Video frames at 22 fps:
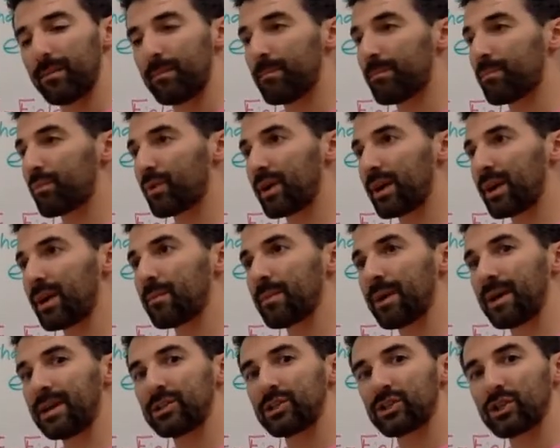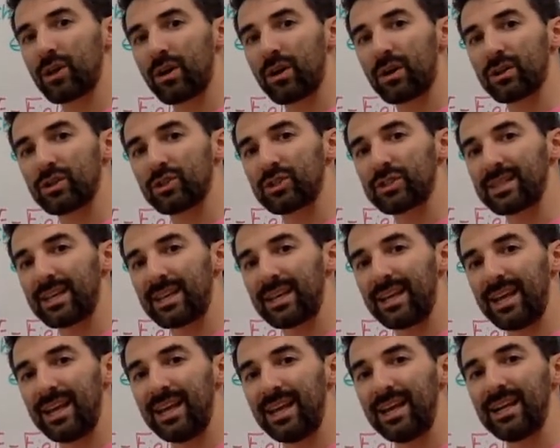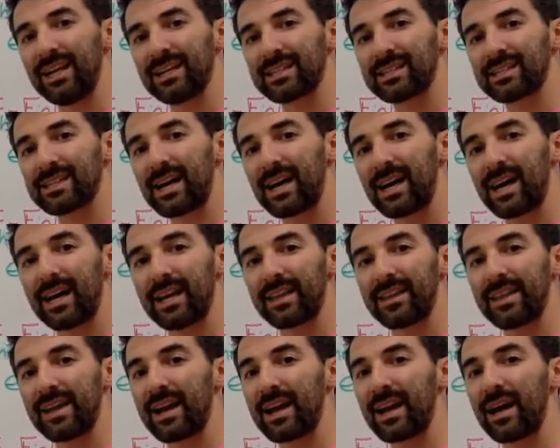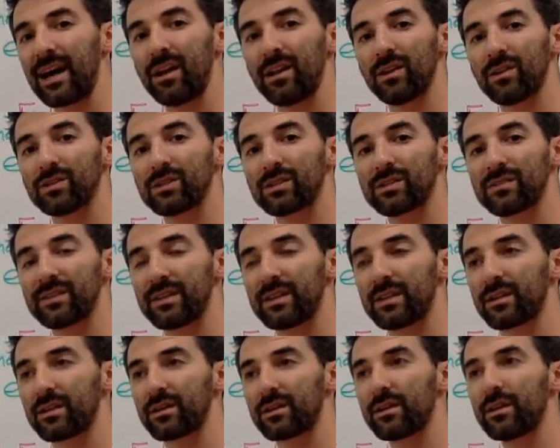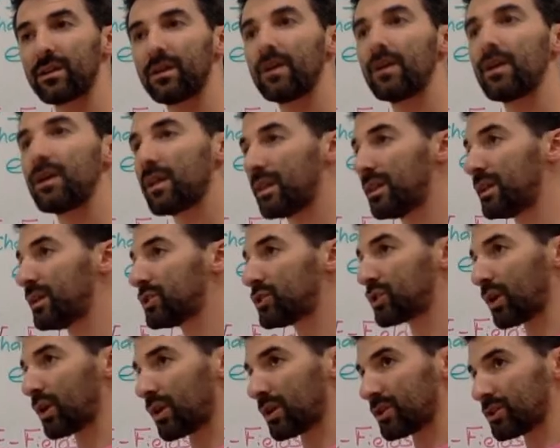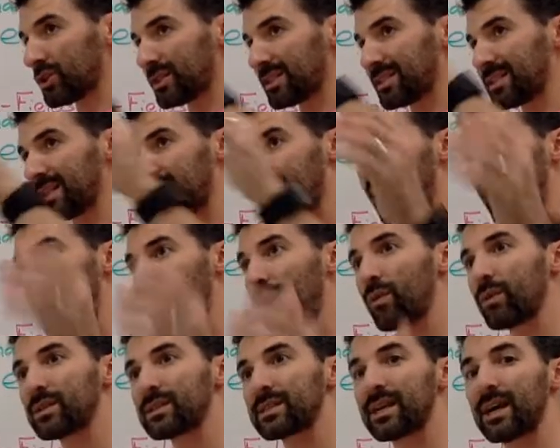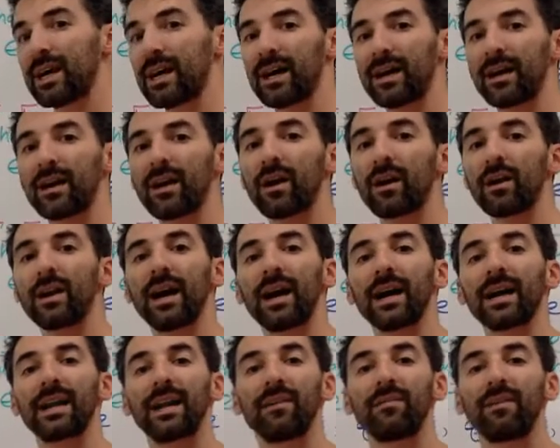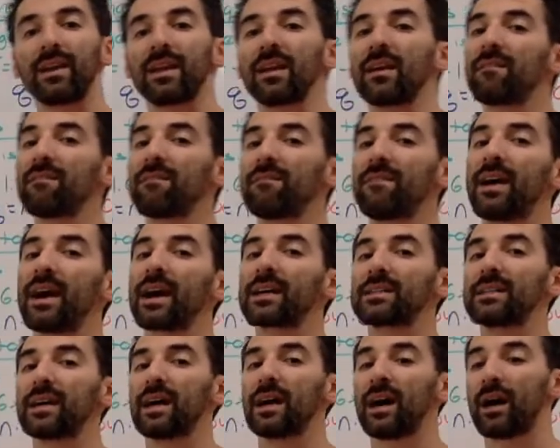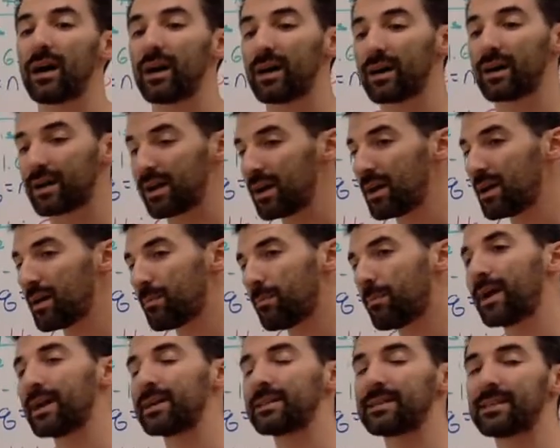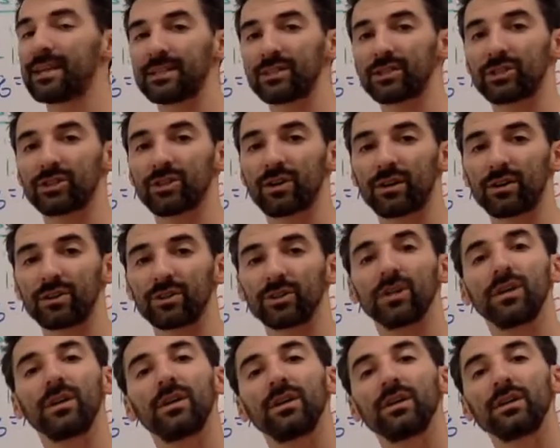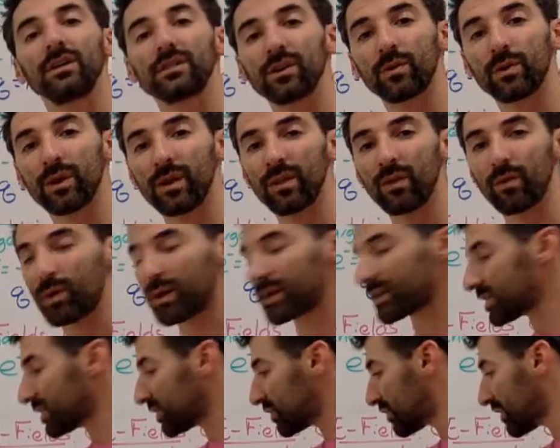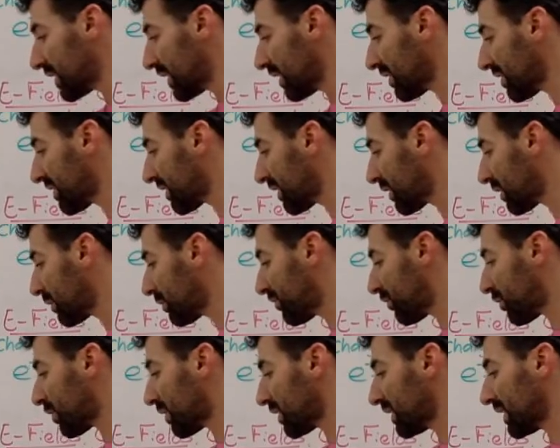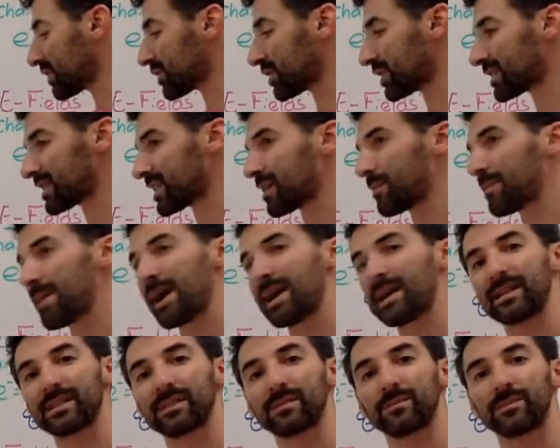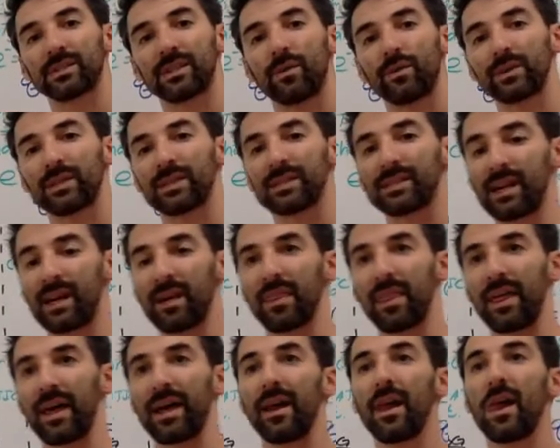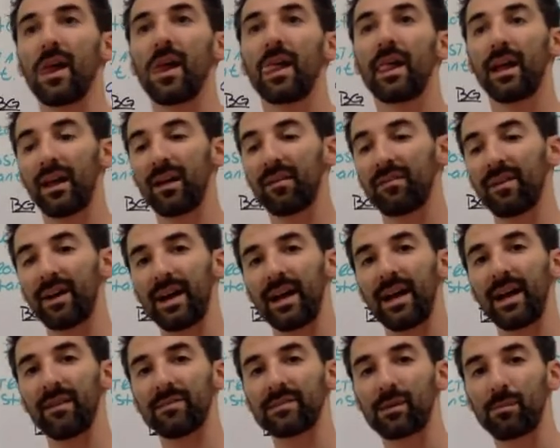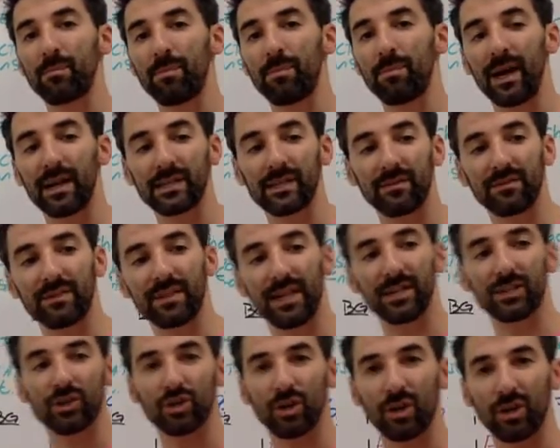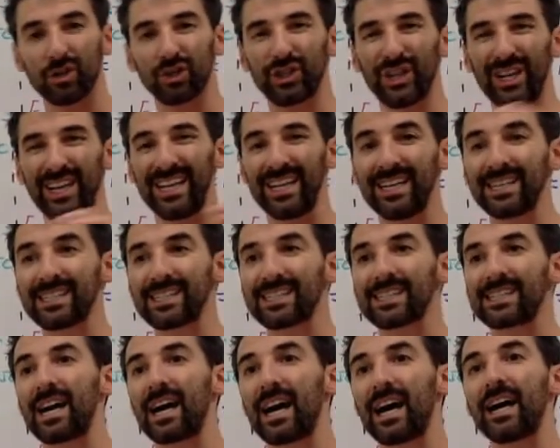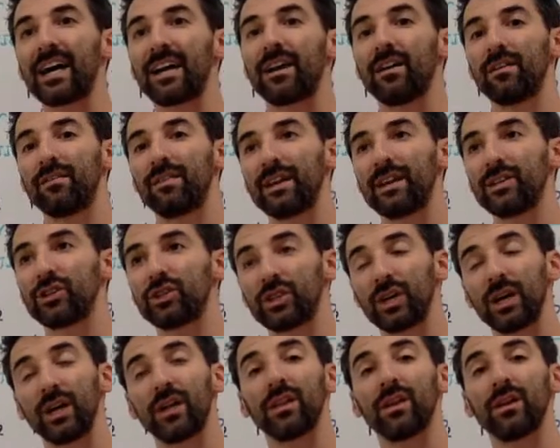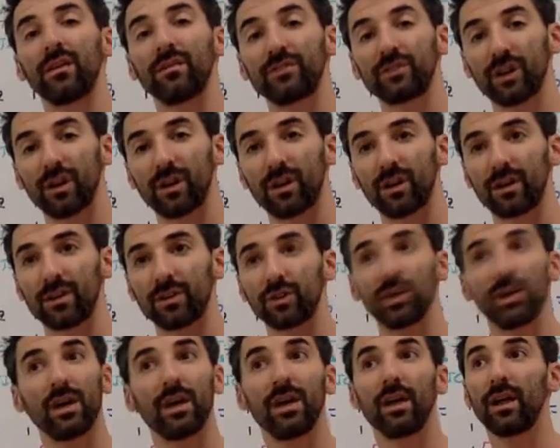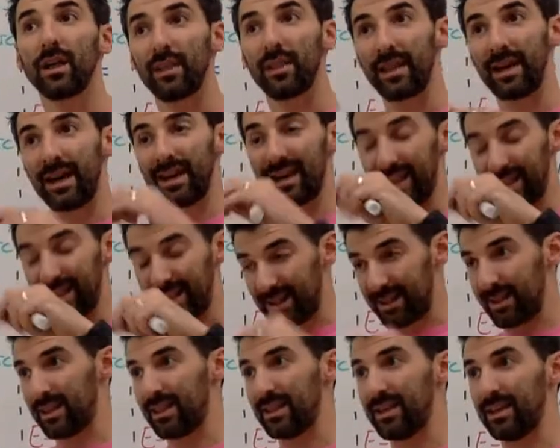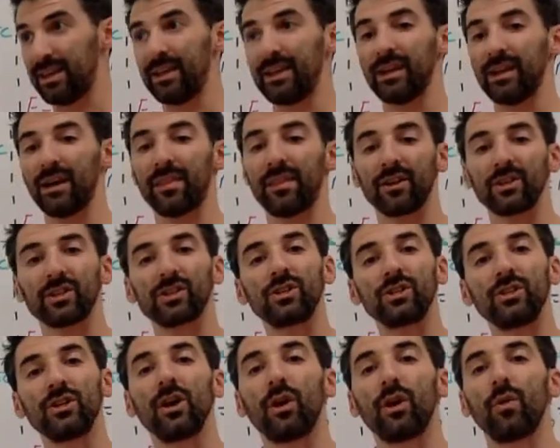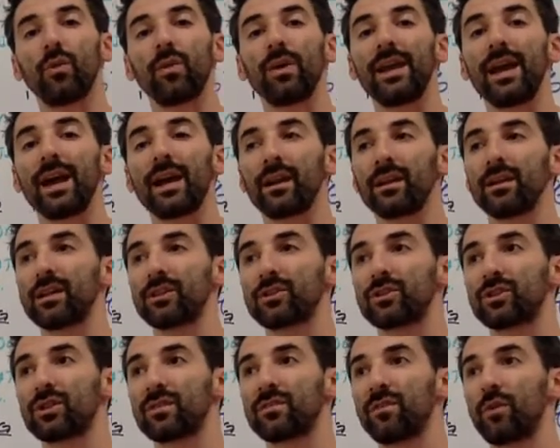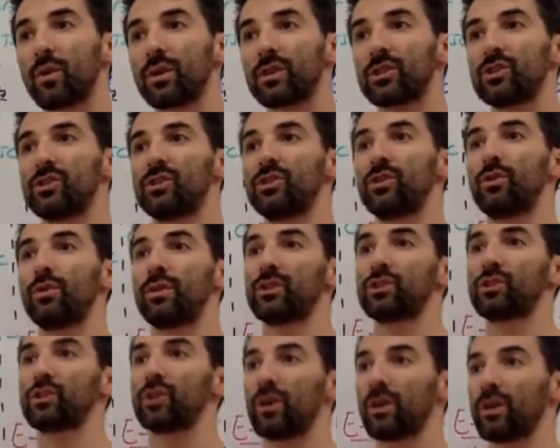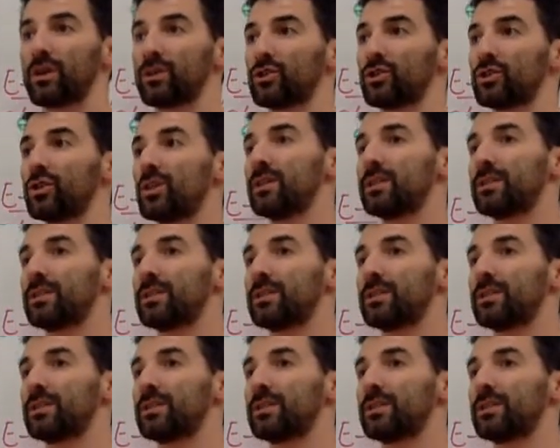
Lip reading: bring my charge, say, inside that hollow sphere, the charges that are outside are not going to have any effect on my test charge. So in other words, the shell theorem for electricity and magnetism is going to say that if I have some positive test charge inside of a shell of charge, that there's no net electric force due to the charge